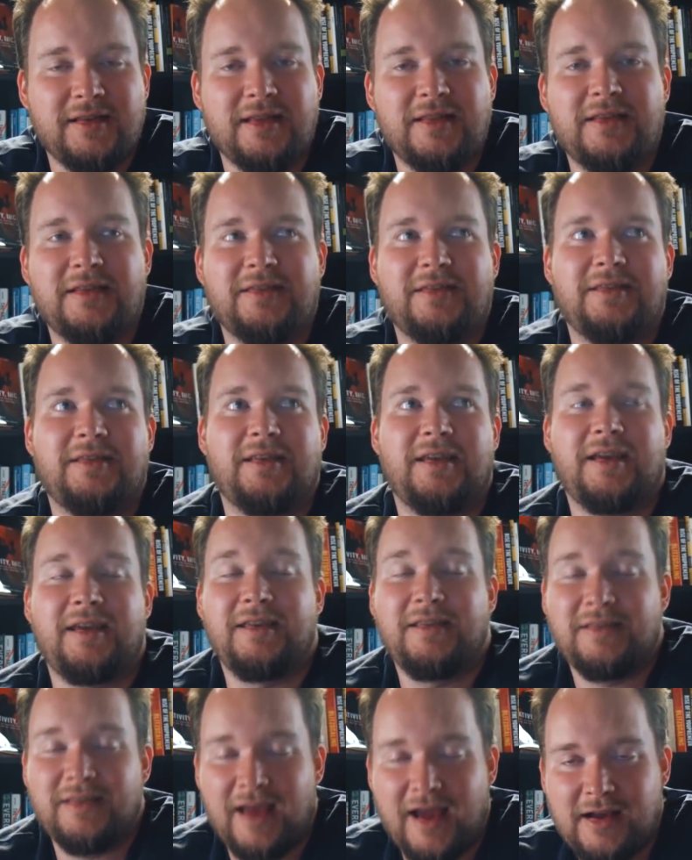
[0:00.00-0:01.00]
And this is
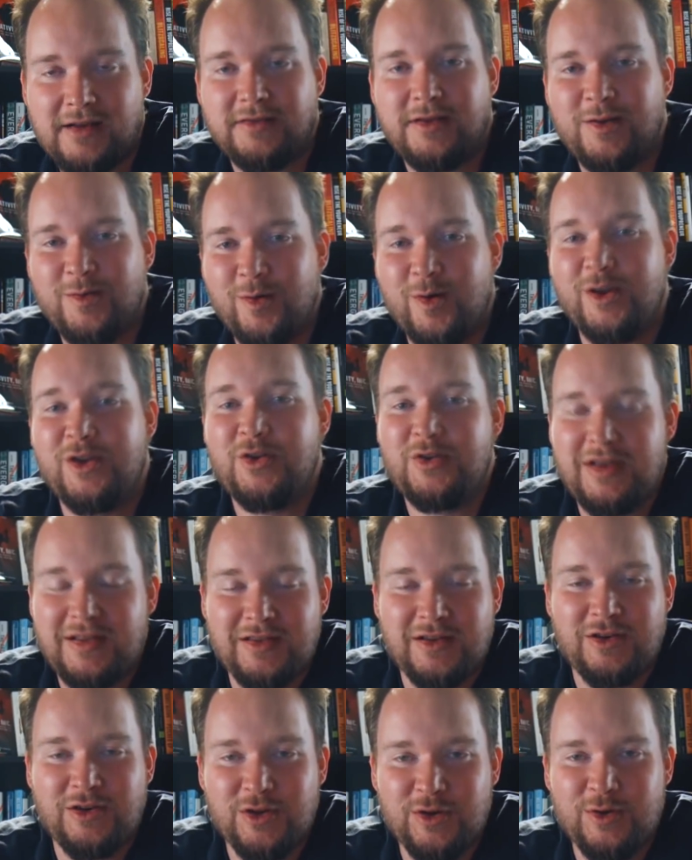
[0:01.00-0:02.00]
exactly what you need
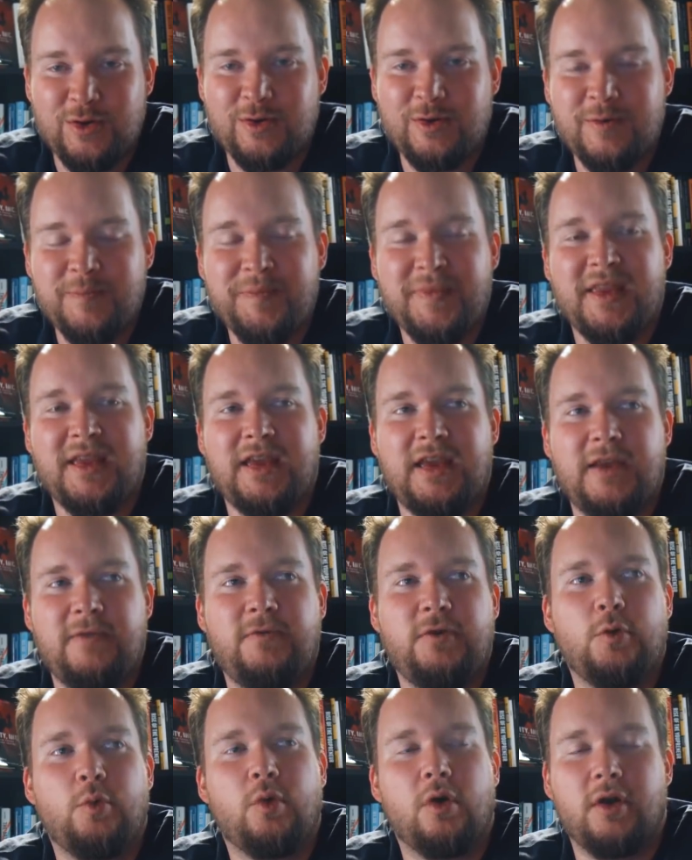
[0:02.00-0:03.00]
to do
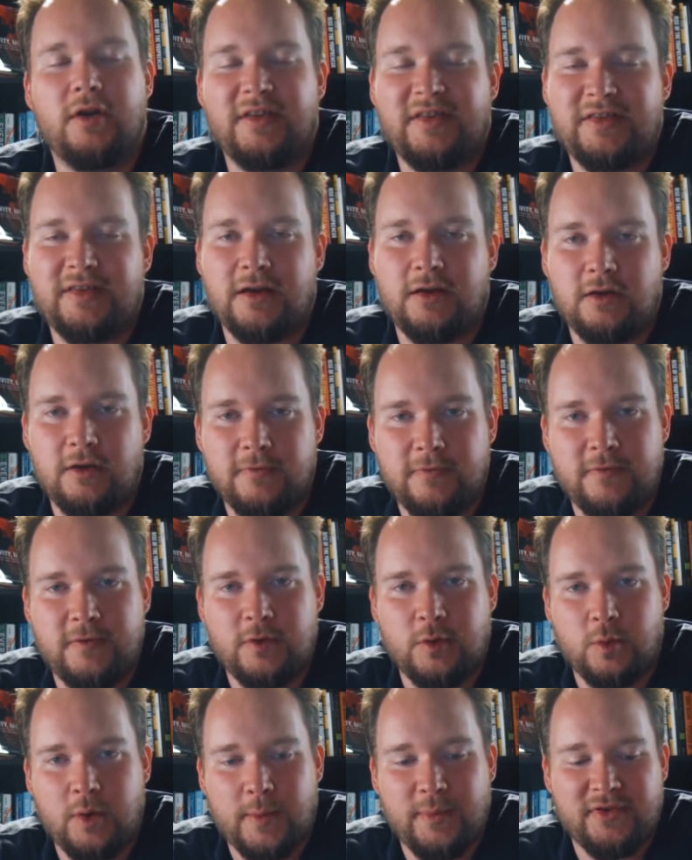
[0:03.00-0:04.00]
if you were to sell off of
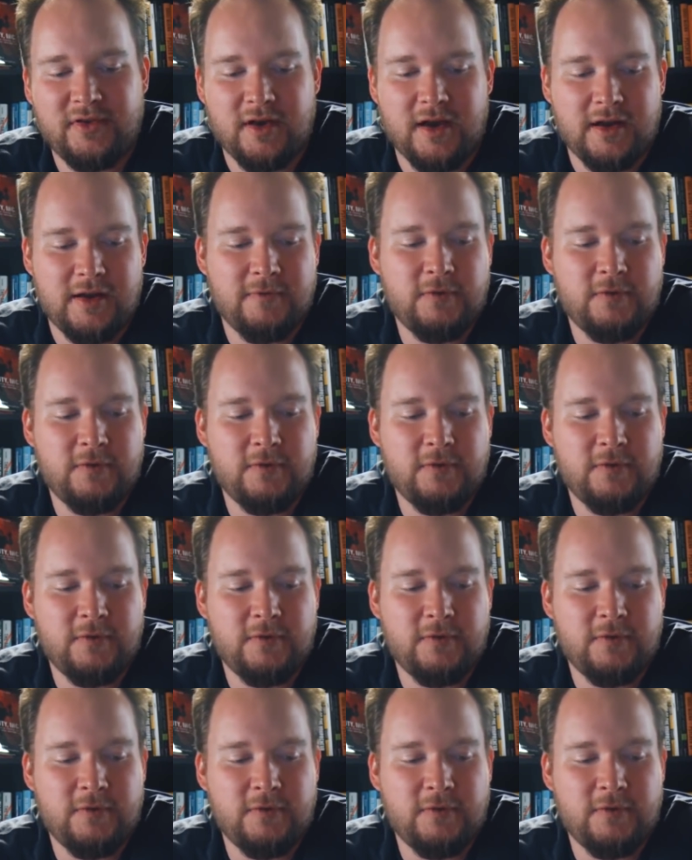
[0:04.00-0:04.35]
your website.